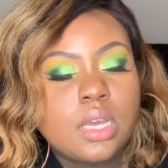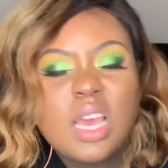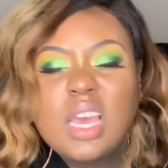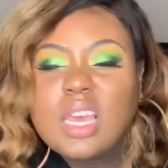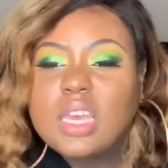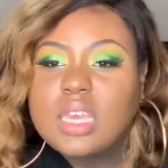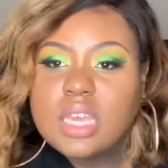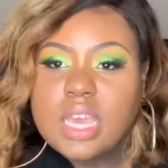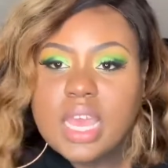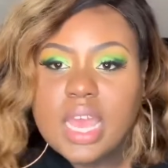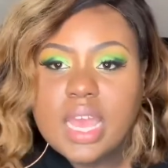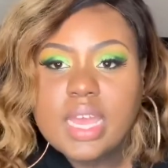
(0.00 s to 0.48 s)

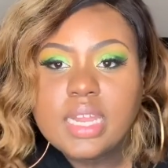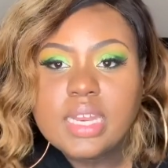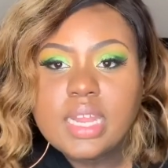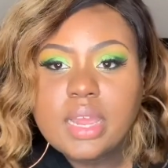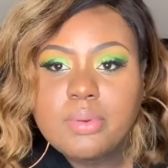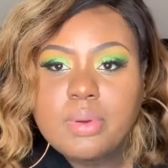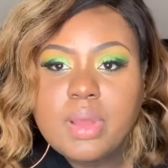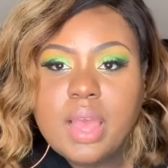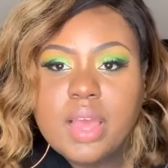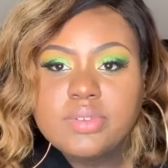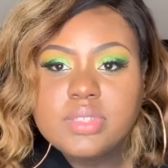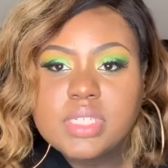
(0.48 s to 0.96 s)
yeah they
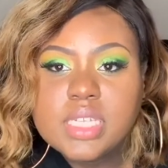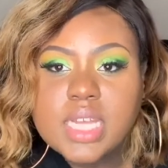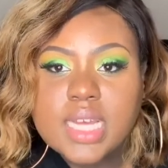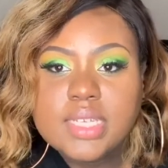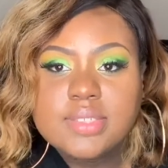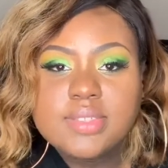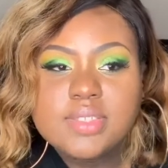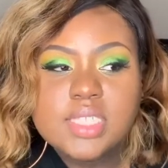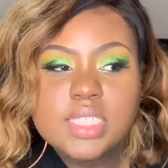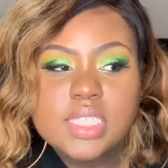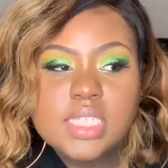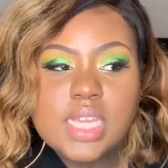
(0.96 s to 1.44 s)
would have to
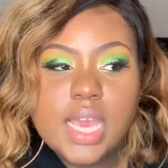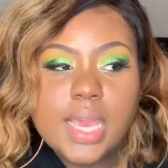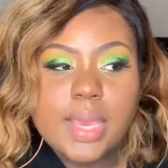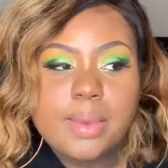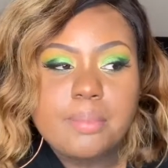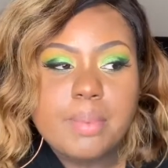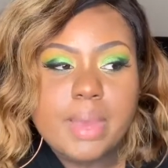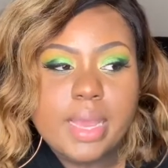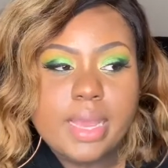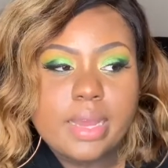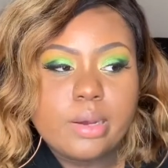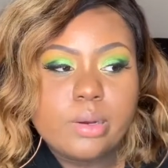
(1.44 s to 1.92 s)
have just
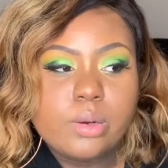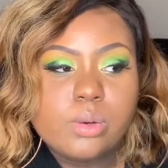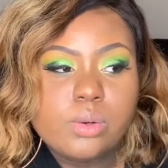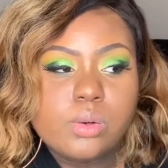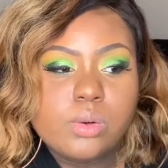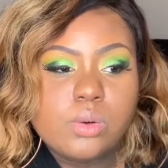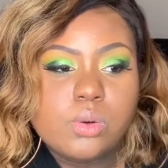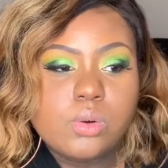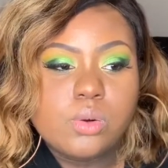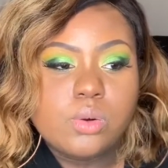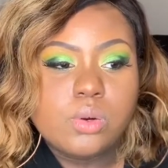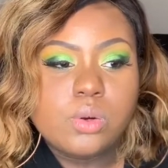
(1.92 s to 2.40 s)
came out
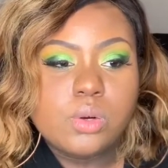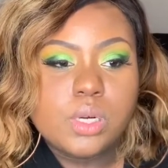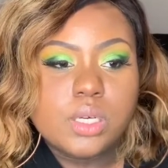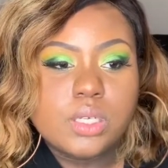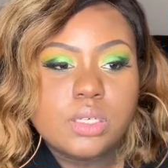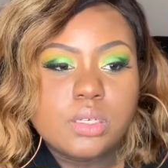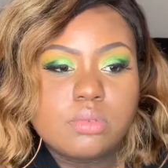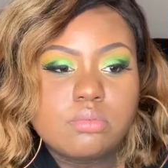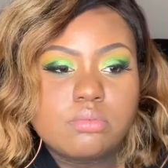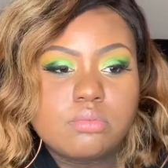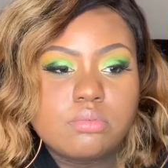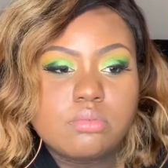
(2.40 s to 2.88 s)

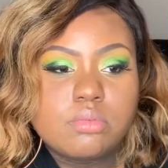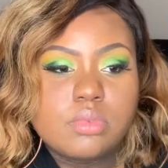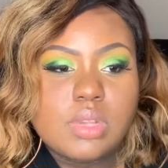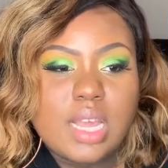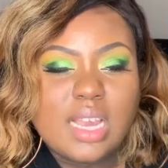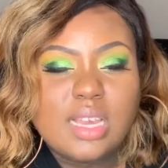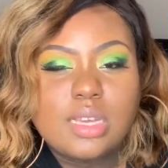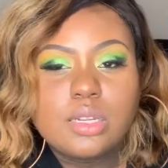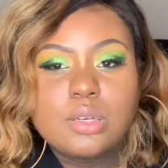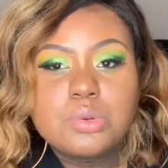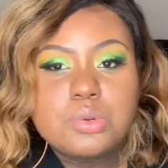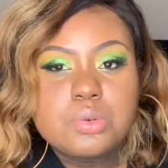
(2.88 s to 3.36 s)
or
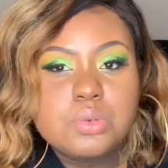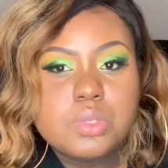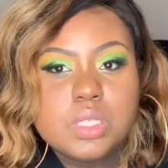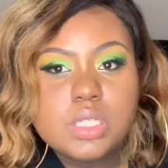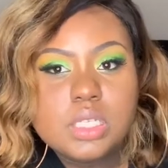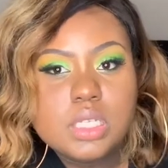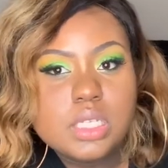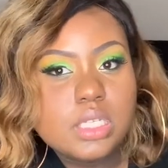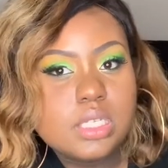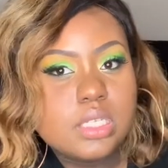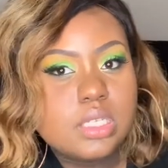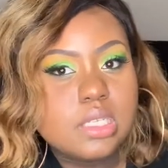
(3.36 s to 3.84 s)
like a new
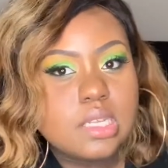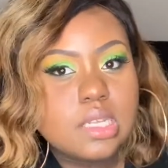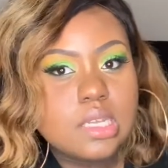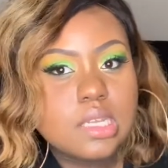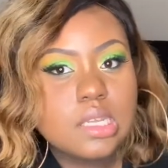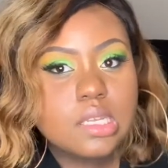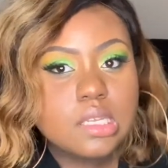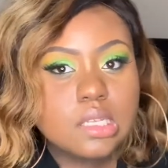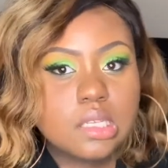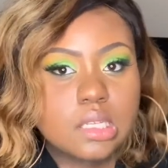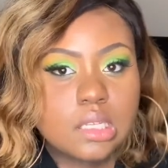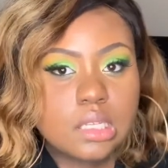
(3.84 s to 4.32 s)

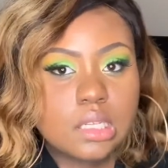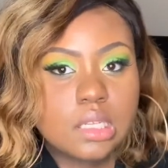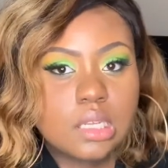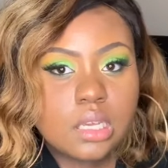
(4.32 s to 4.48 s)
season